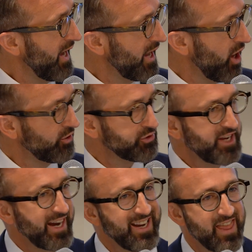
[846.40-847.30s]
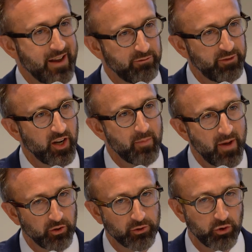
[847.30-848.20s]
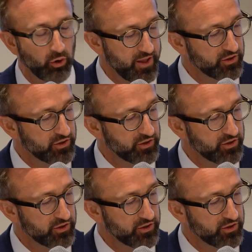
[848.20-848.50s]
And understanding that fundamental story.